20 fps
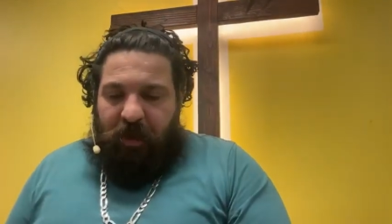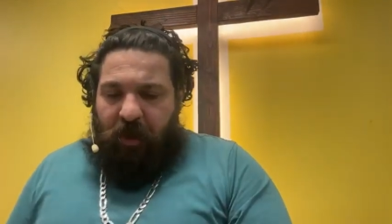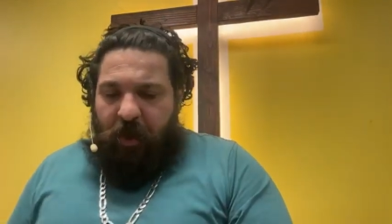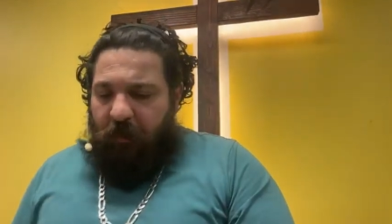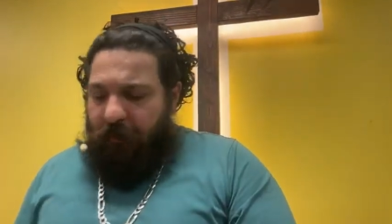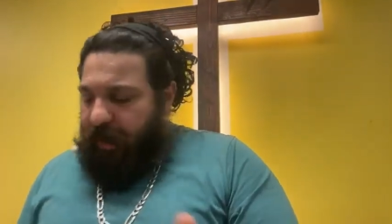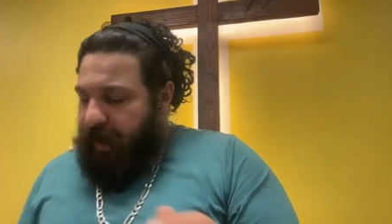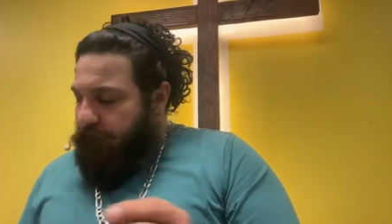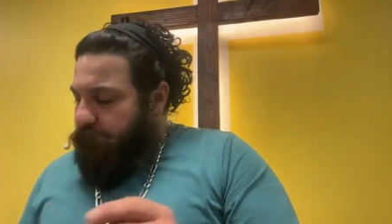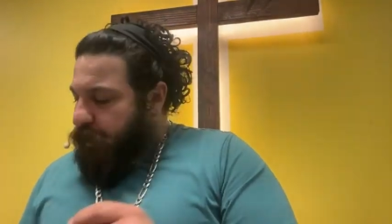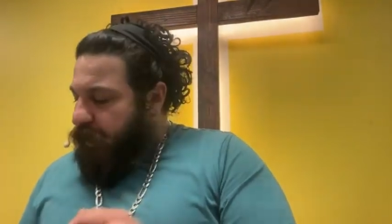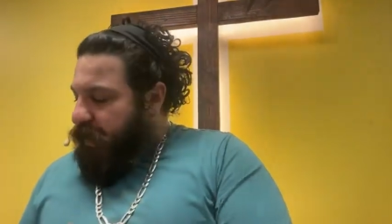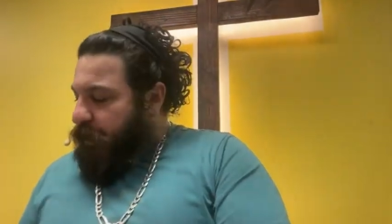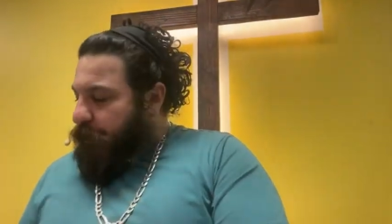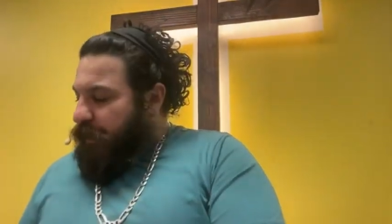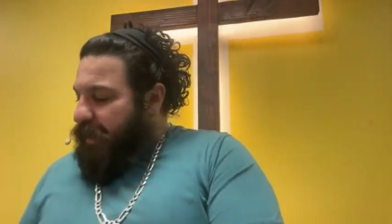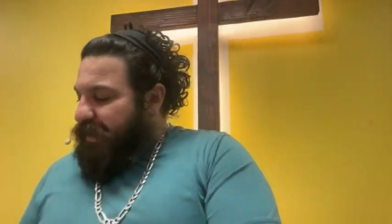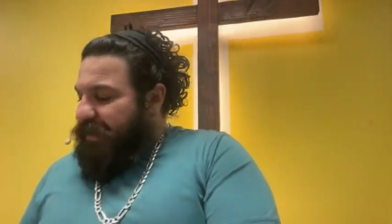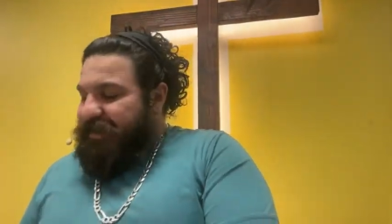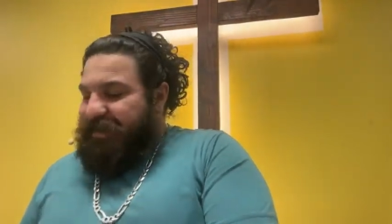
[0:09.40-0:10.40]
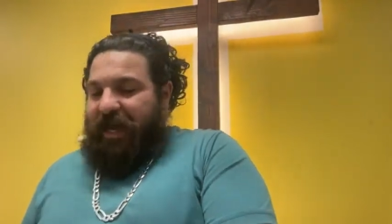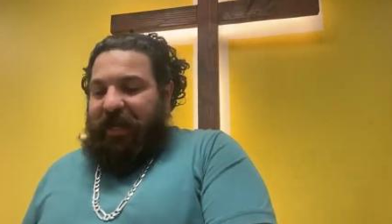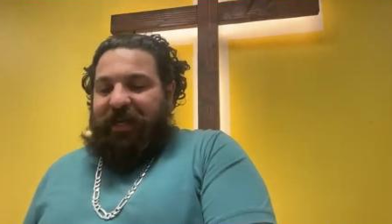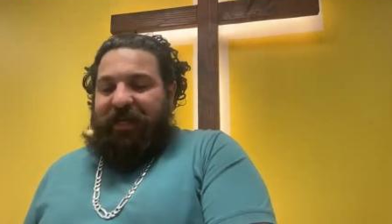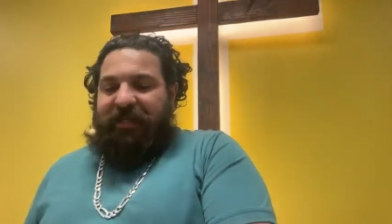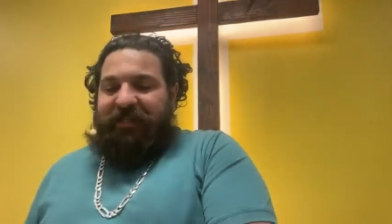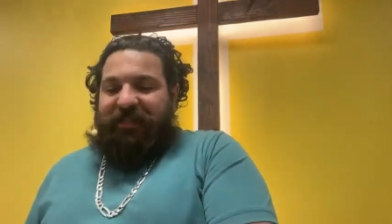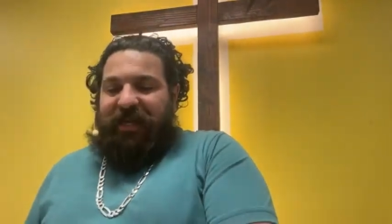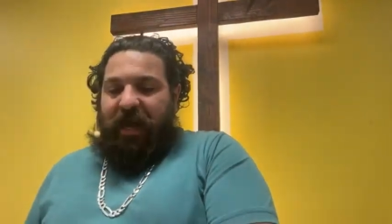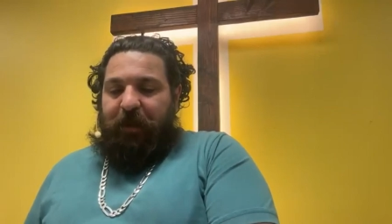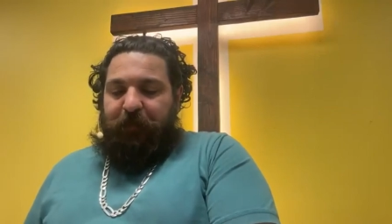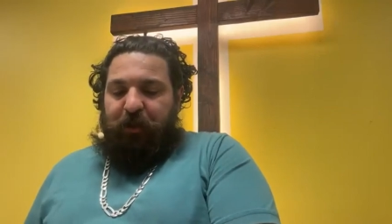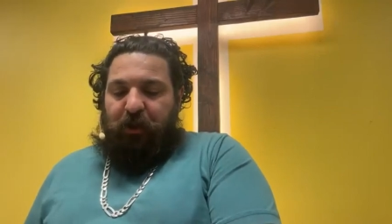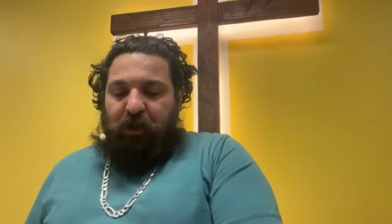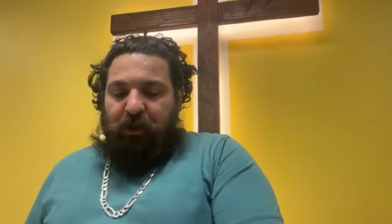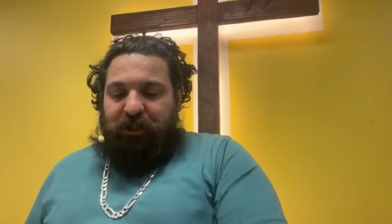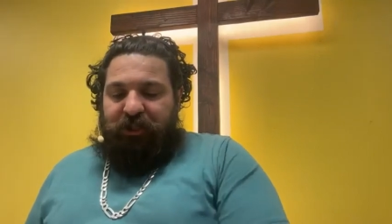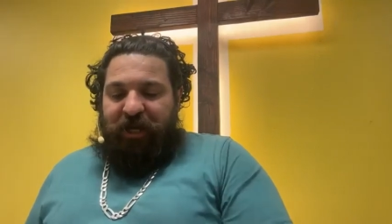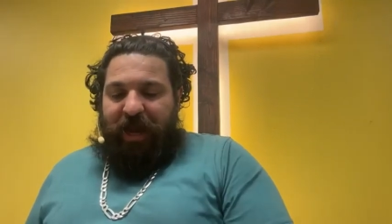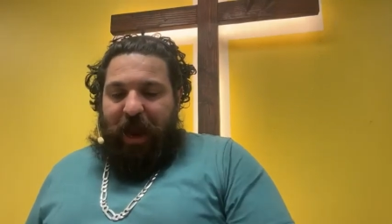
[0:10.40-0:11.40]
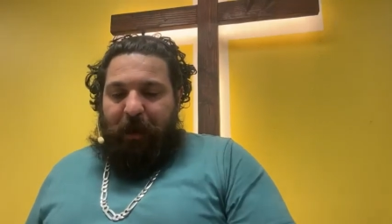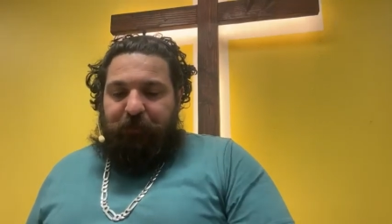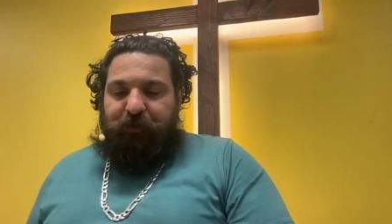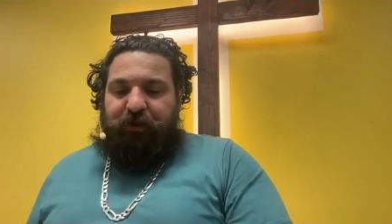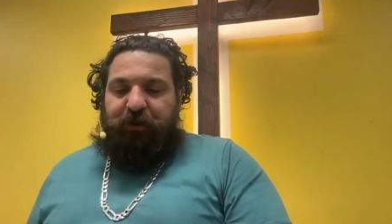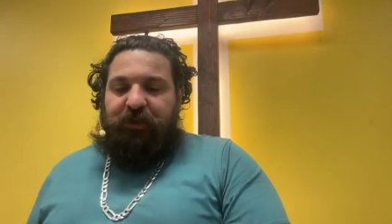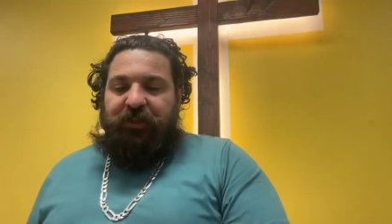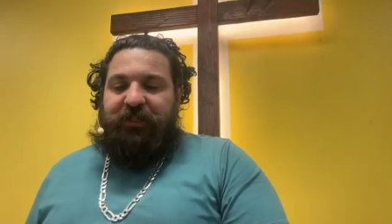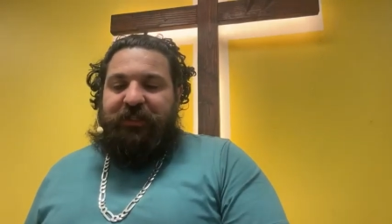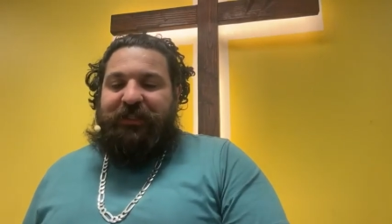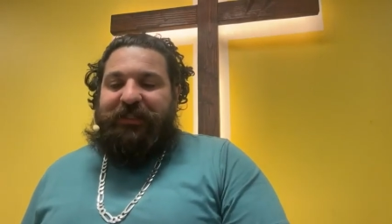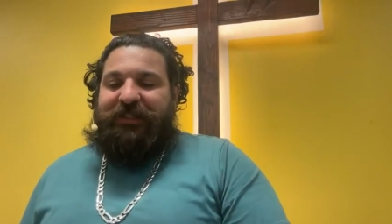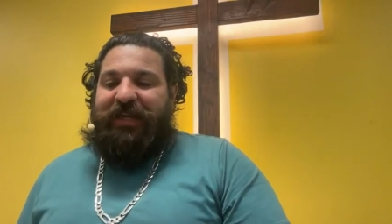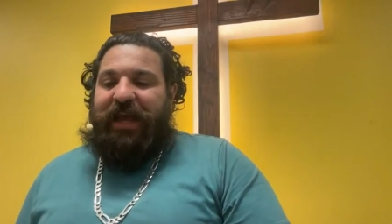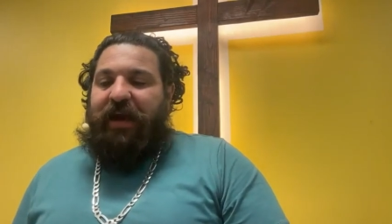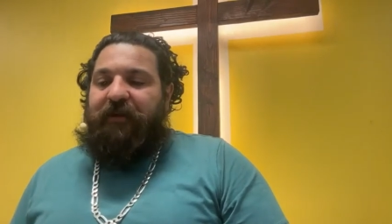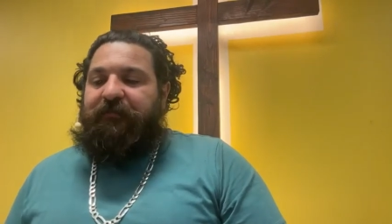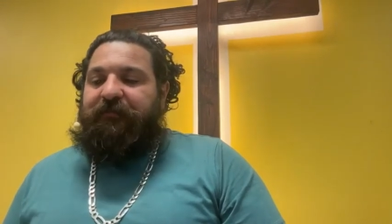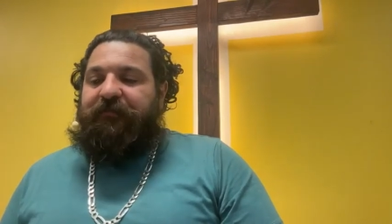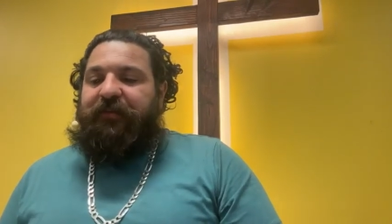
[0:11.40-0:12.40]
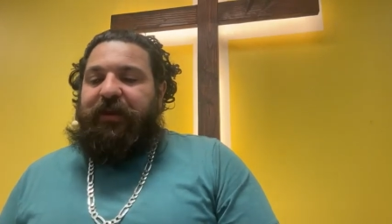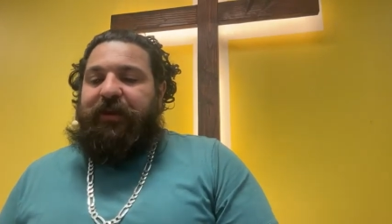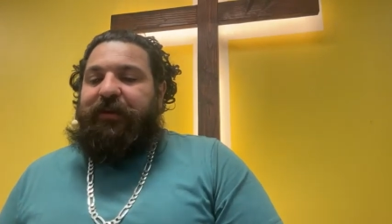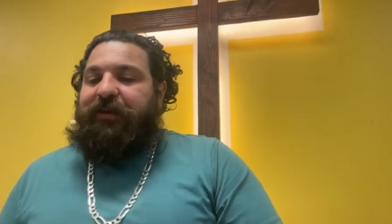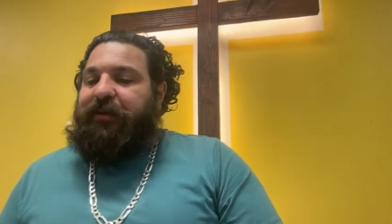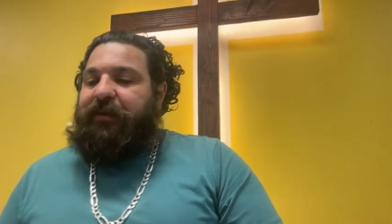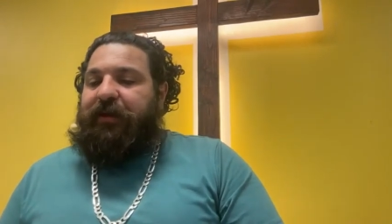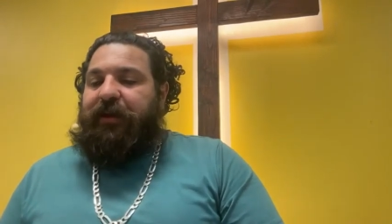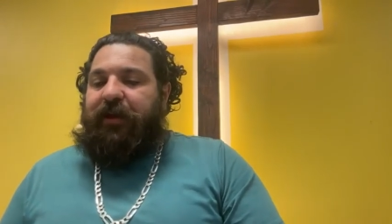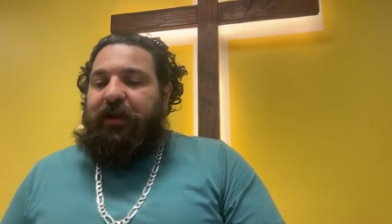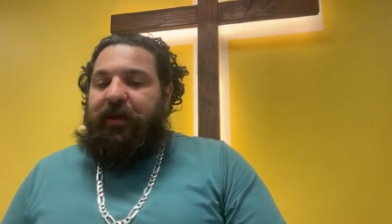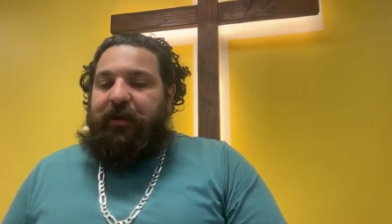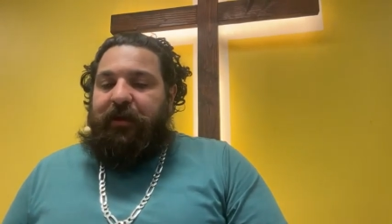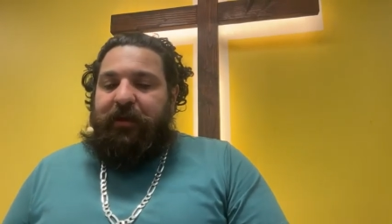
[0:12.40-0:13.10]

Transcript: all right, we're going to be in 2 Samuel chapter 7.